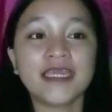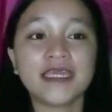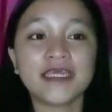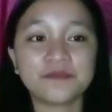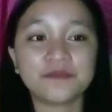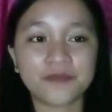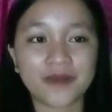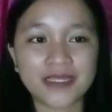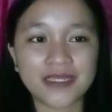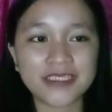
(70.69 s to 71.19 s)

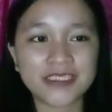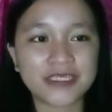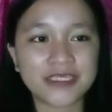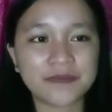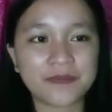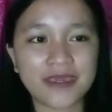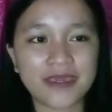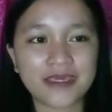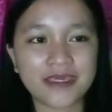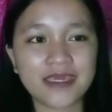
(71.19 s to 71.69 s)
In
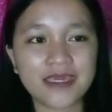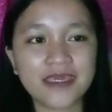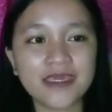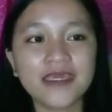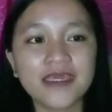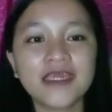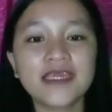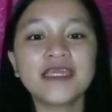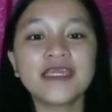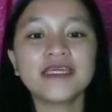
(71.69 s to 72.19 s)

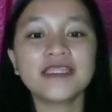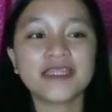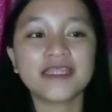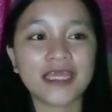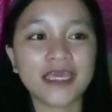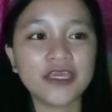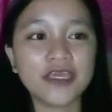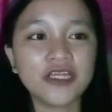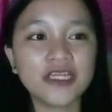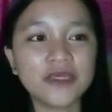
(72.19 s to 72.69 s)
policymaking,
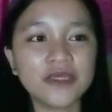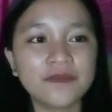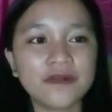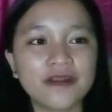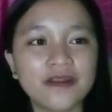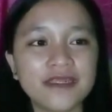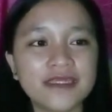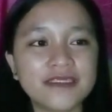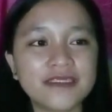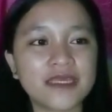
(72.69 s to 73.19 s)

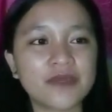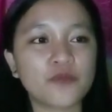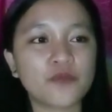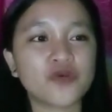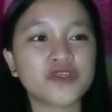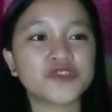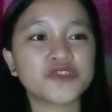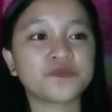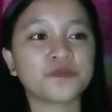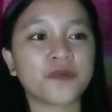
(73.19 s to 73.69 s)
neoliberalism
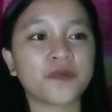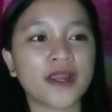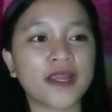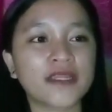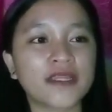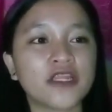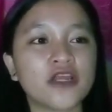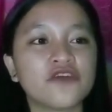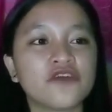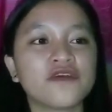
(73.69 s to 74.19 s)
was
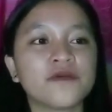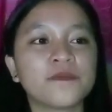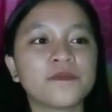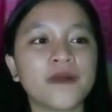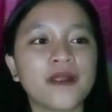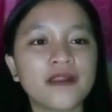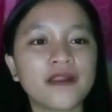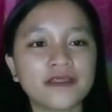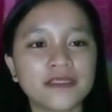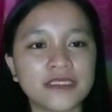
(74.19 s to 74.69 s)
part of a
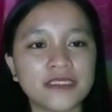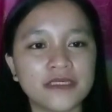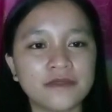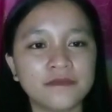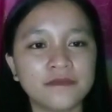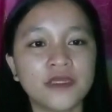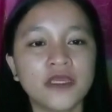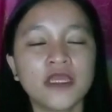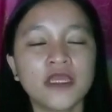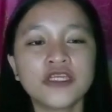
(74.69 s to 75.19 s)

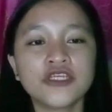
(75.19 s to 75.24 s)
paradigm